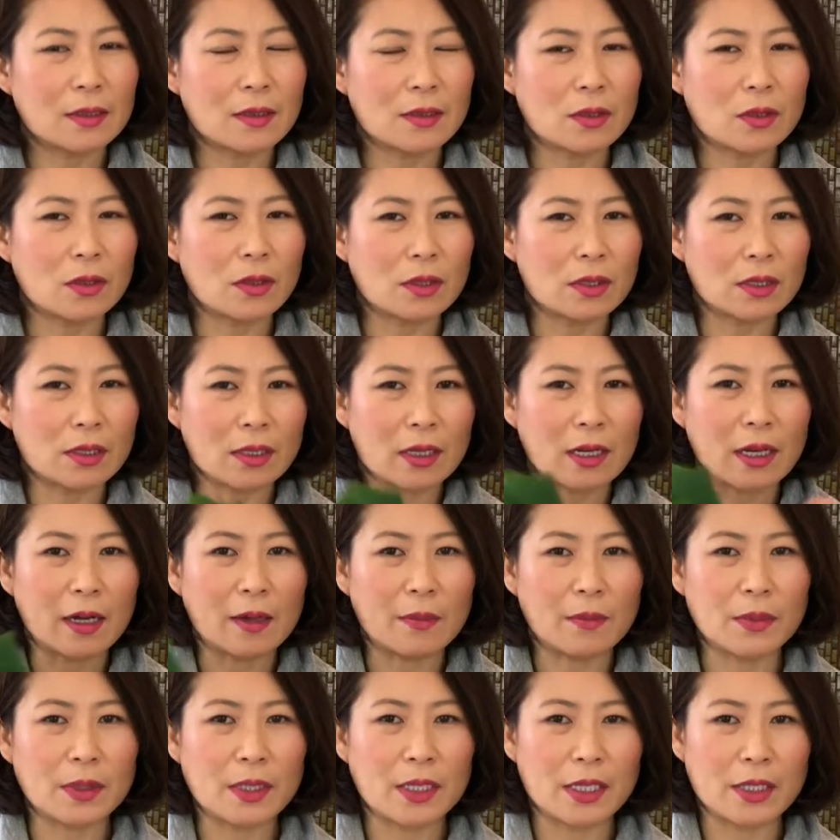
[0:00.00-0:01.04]
So it's a
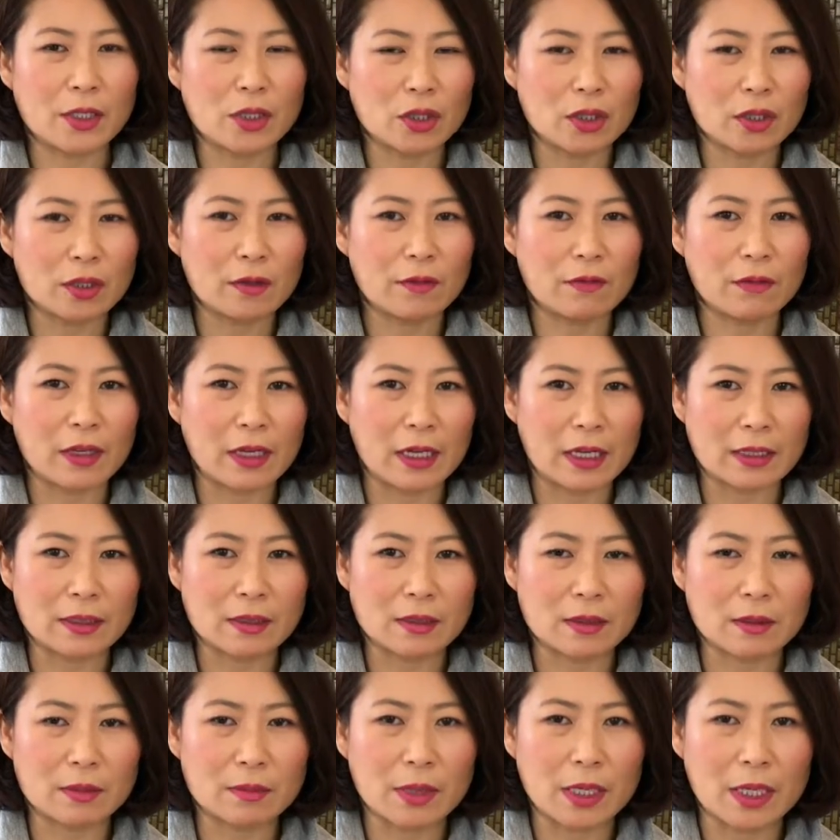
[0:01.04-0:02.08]
combination of that
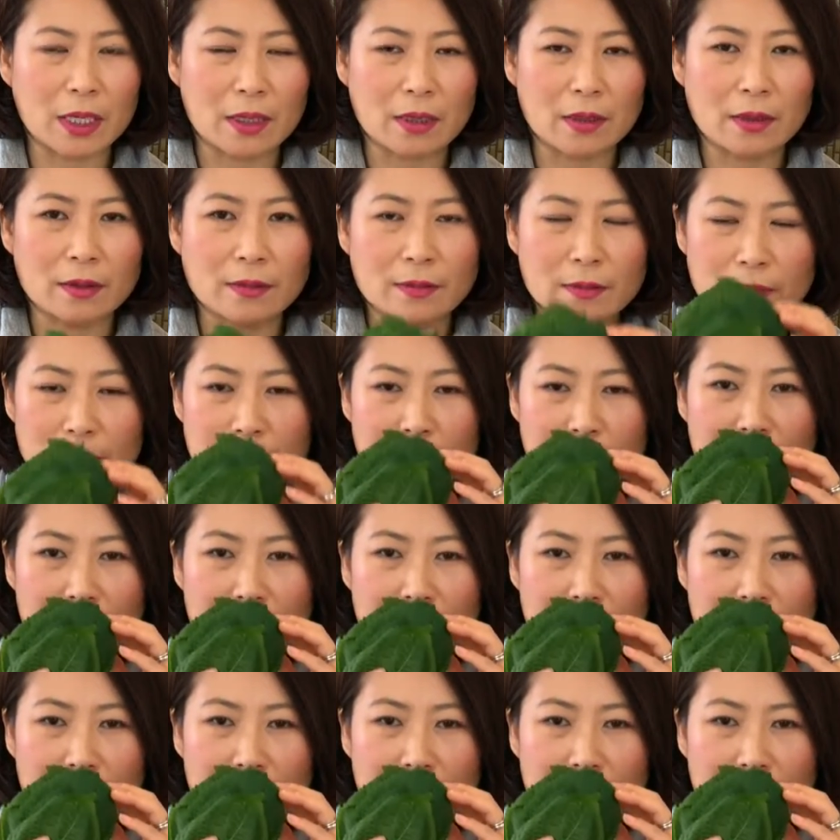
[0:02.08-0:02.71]
smell